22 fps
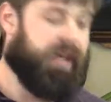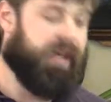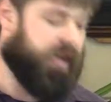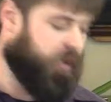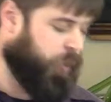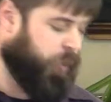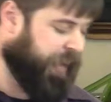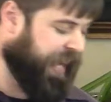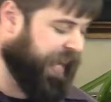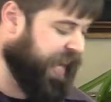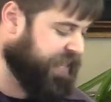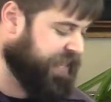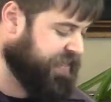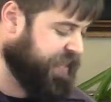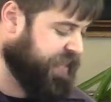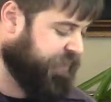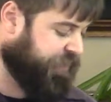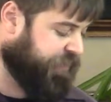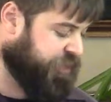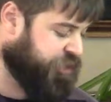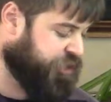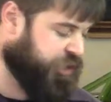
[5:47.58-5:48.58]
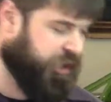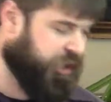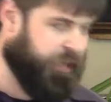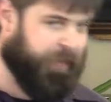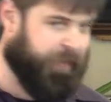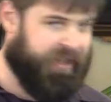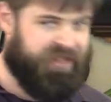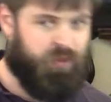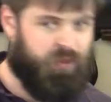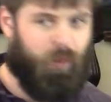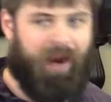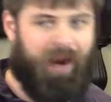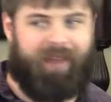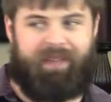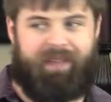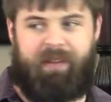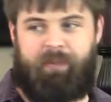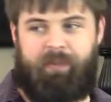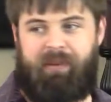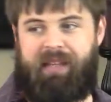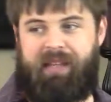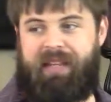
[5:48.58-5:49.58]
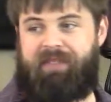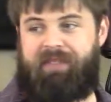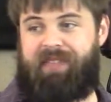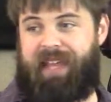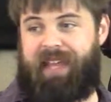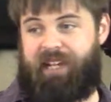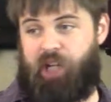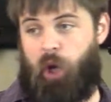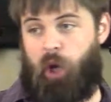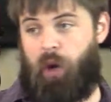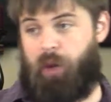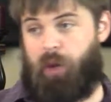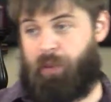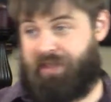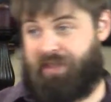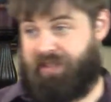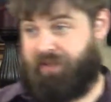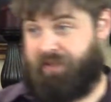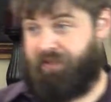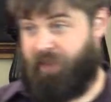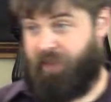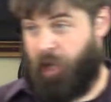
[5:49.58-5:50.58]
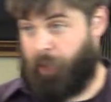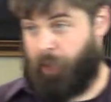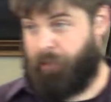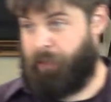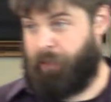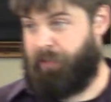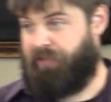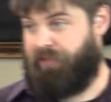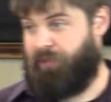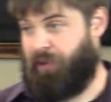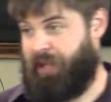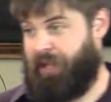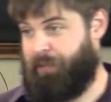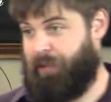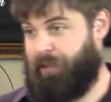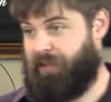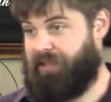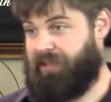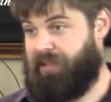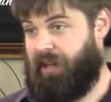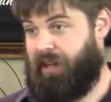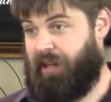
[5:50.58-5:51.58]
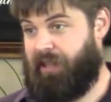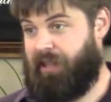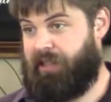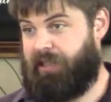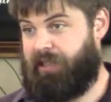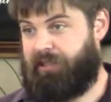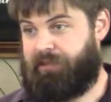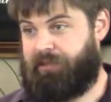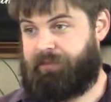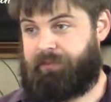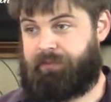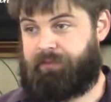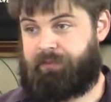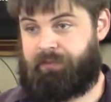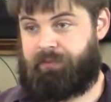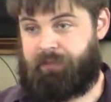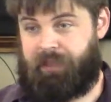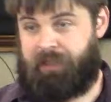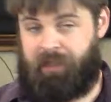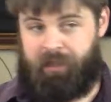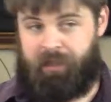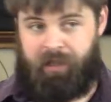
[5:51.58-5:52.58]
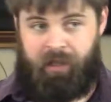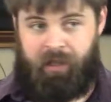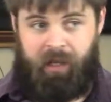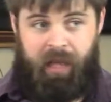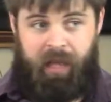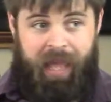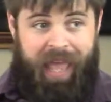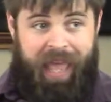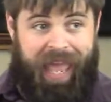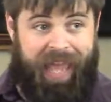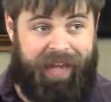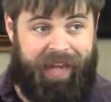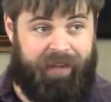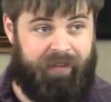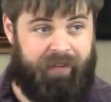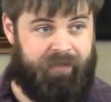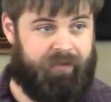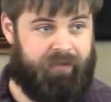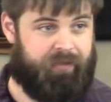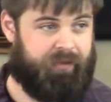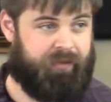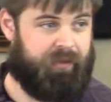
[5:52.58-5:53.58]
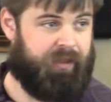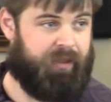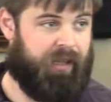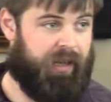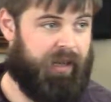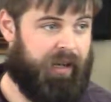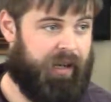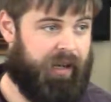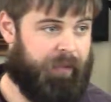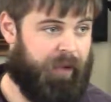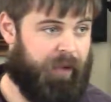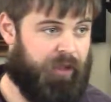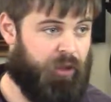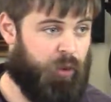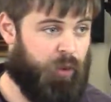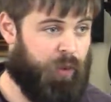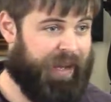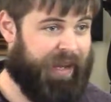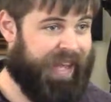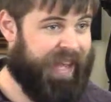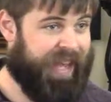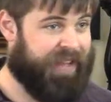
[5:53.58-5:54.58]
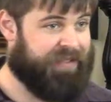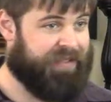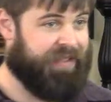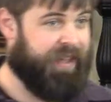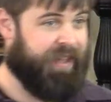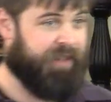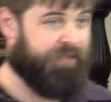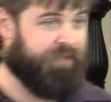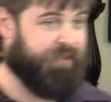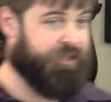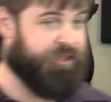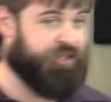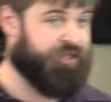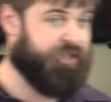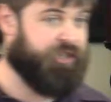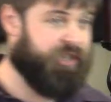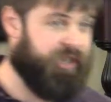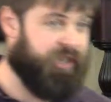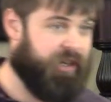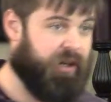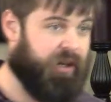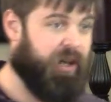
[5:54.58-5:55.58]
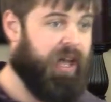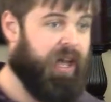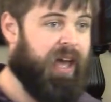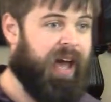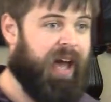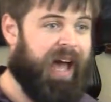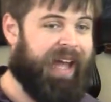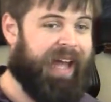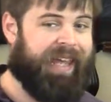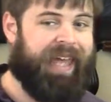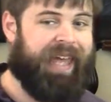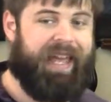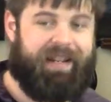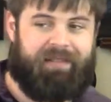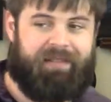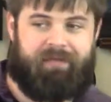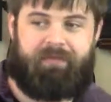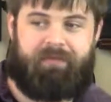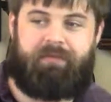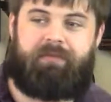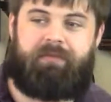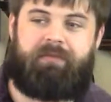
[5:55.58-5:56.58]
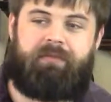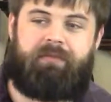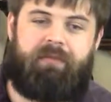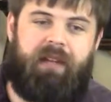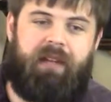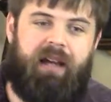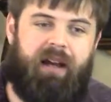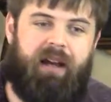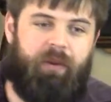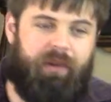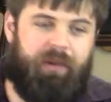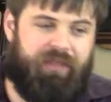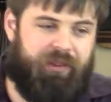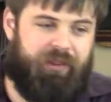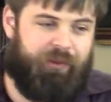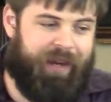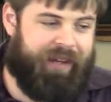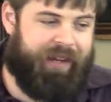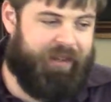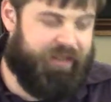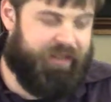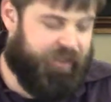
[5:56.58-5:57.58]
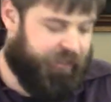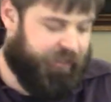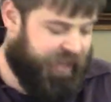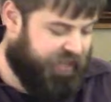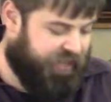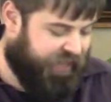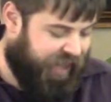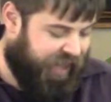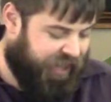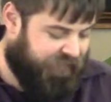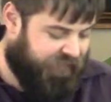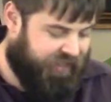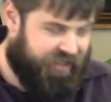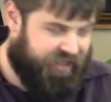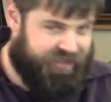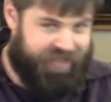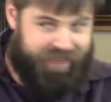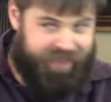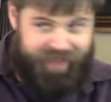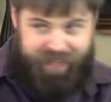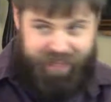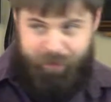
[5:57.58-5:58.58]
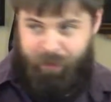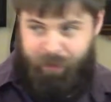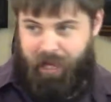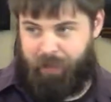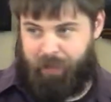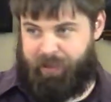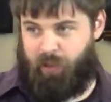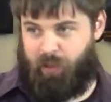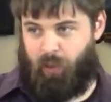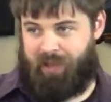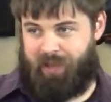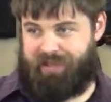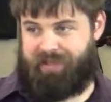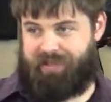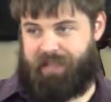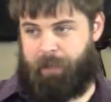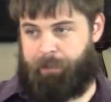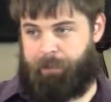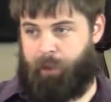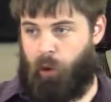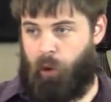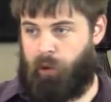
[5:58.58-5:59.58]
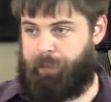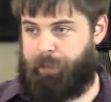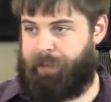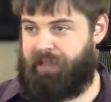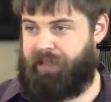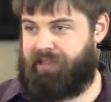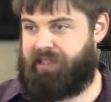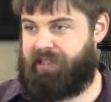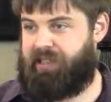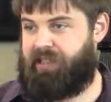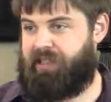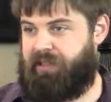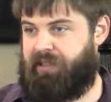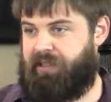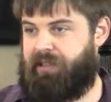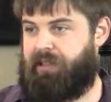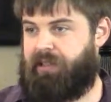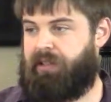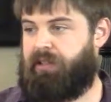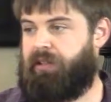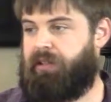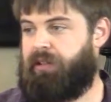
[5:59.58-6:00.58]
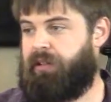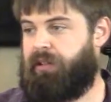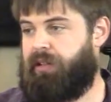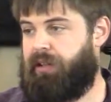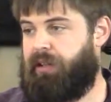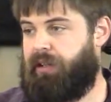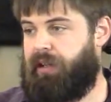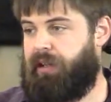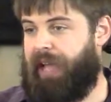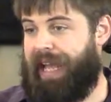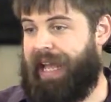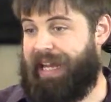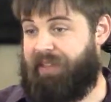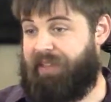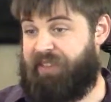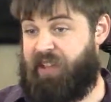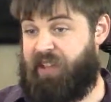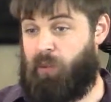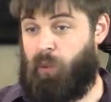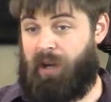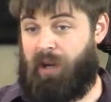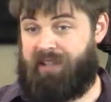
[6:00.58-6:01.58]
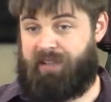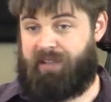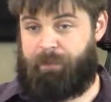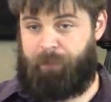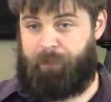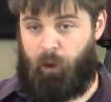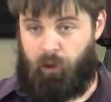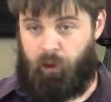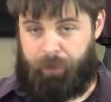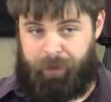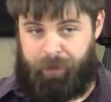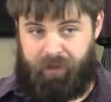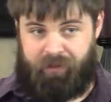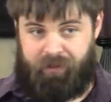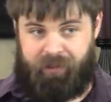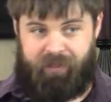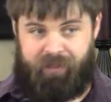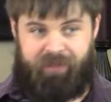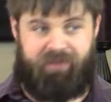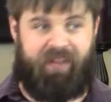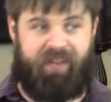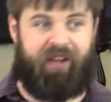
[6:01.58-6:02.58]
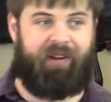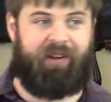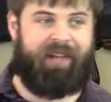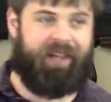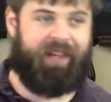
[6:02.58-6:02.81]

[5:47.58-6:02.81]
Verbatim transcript: We can't say for sure, but it's widely believed that Noah was a farmer before he built an ark. And um, although we can't say for sure, I can, uh, with a greater degree of confidence, say that he probably wasn't a boat builder and if he was a boat builder, very